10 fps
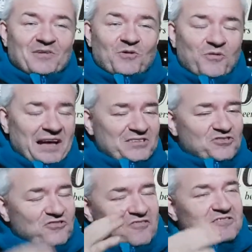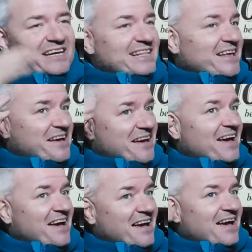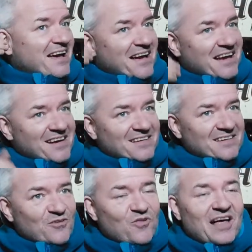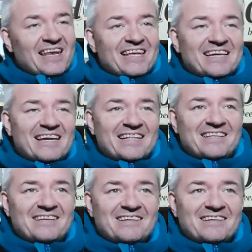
All that stroking, all that licking,